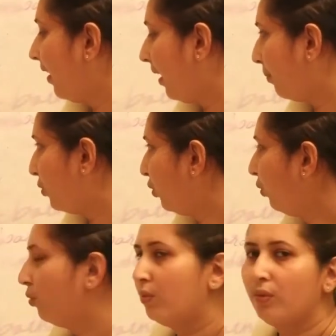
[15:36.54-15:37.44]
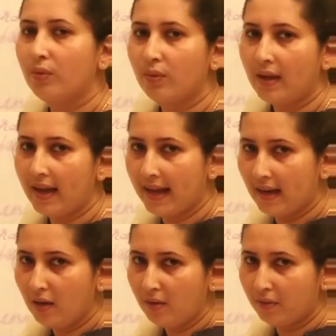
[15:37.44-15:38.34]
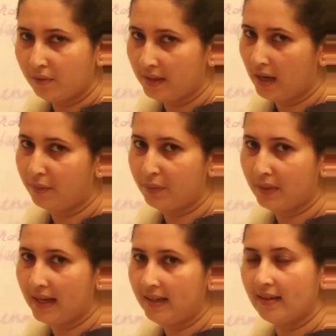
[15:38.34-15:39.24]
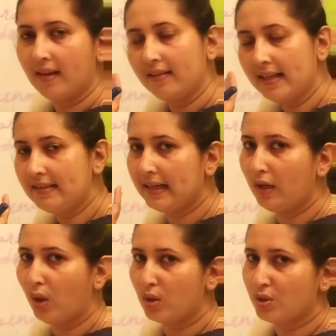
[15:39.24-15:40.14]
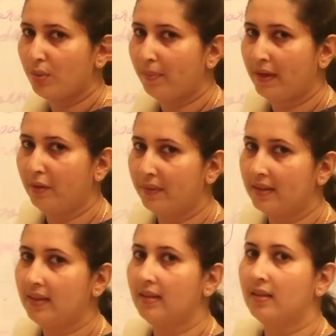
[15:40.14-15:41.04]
up to L we have to get, then tilde also print with